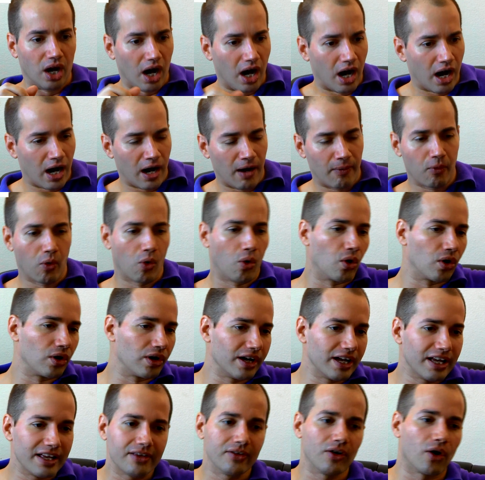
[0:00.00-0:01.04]

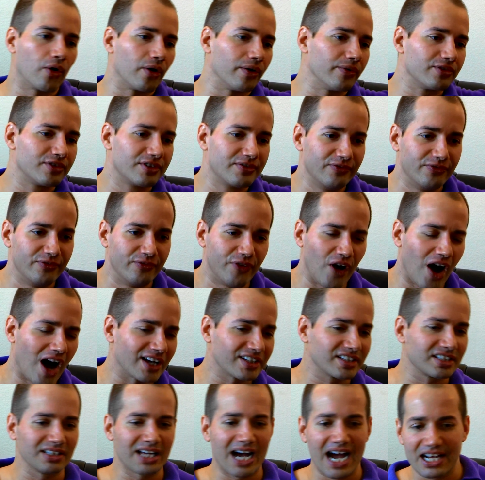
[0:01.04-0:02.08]
or
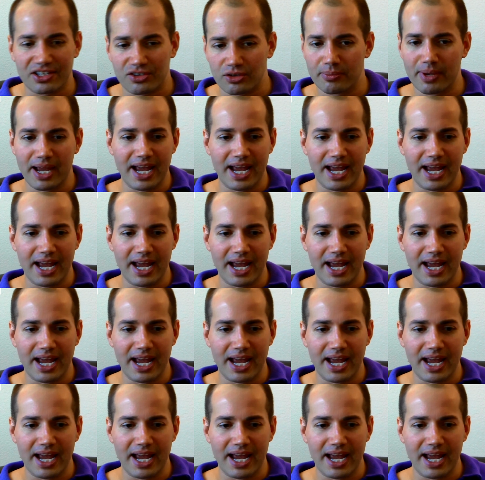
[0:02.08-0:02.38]
fossilized